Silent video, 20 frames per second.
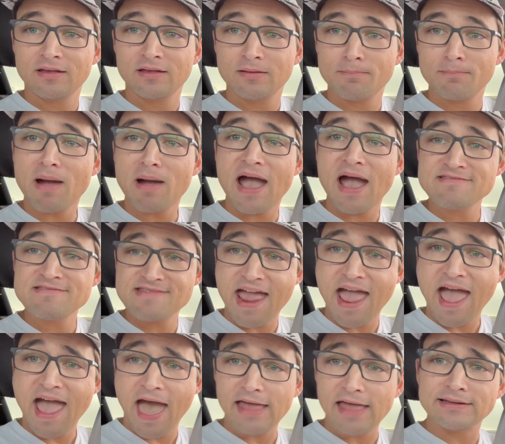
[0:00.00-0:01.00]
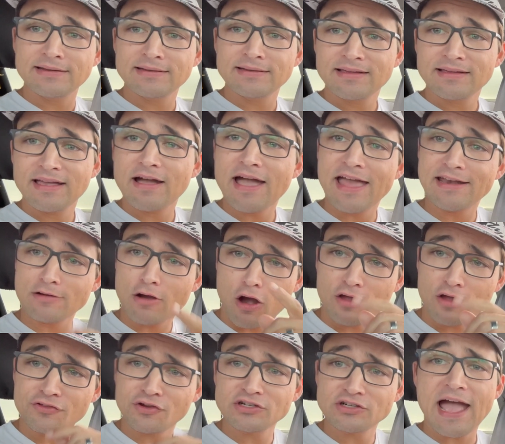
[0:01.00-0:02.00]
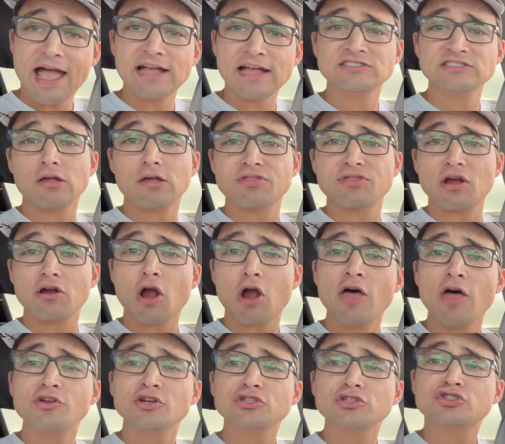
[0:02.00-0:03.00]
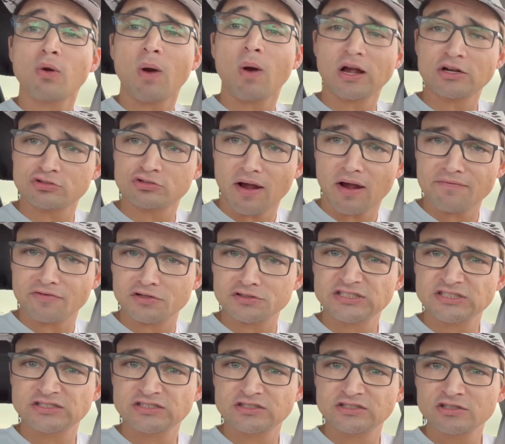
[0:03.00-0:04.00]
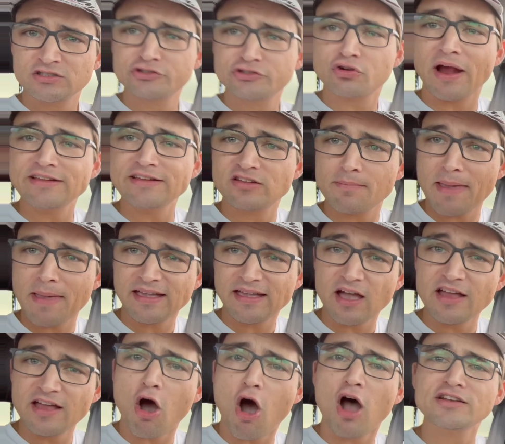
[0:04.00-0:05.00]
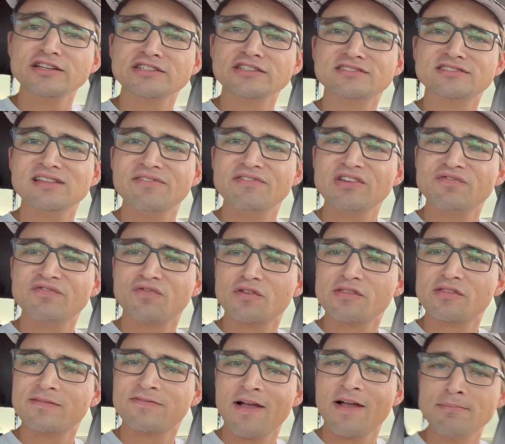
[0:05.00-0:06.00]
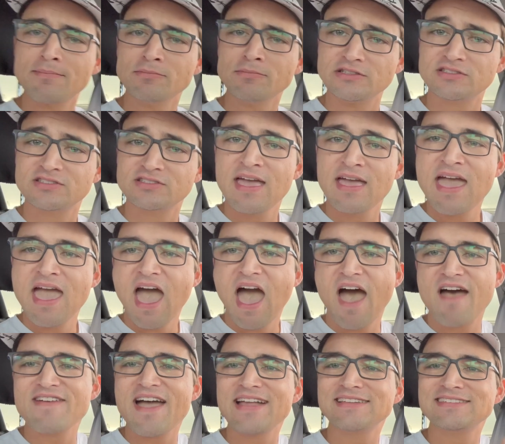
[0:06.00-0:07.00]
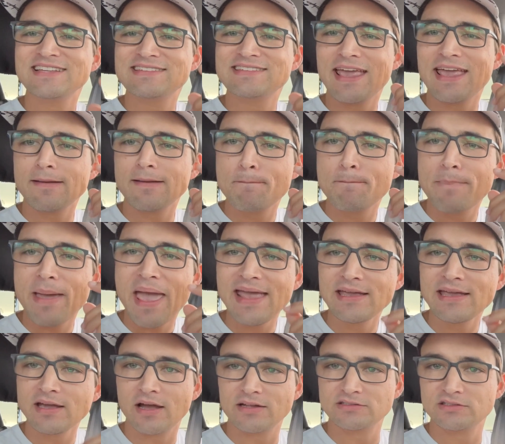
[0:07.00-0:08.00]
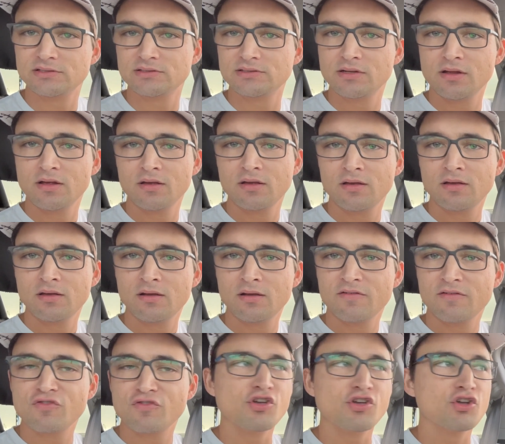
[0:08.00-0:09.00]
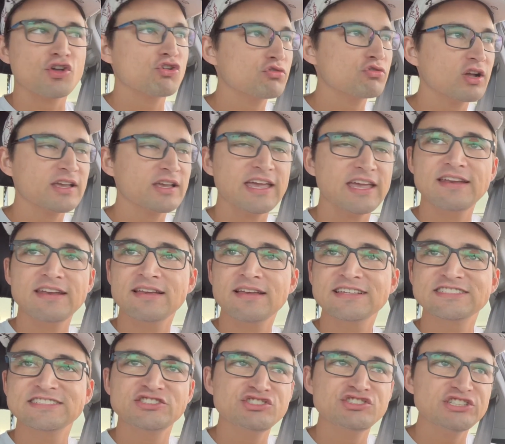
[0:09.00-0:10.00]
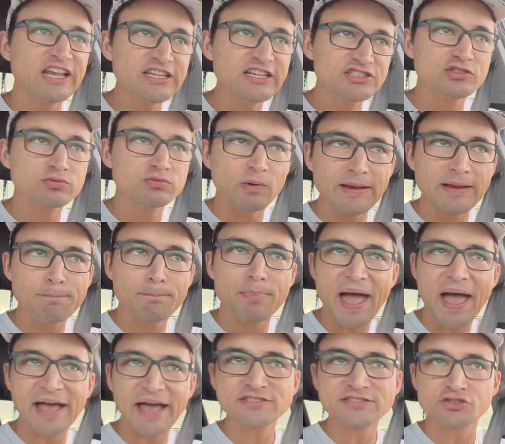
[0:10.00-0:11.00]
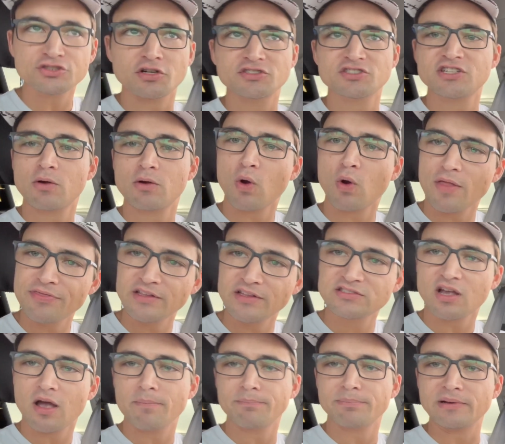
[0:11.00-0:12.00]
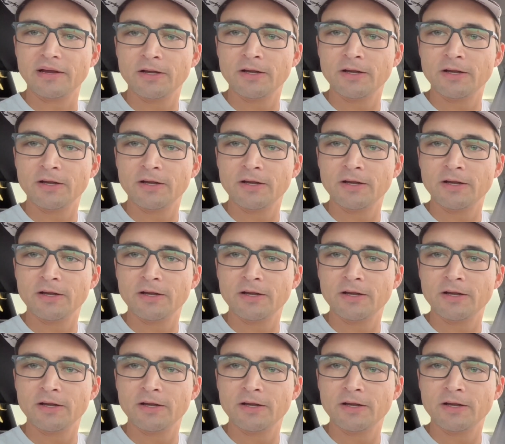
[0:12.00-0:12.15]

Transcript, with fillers: My dad and other dads out there, other truck drivers, trying to make an honest living for their families, have had to take pay cuts for the crooked C suite bastards that run this company.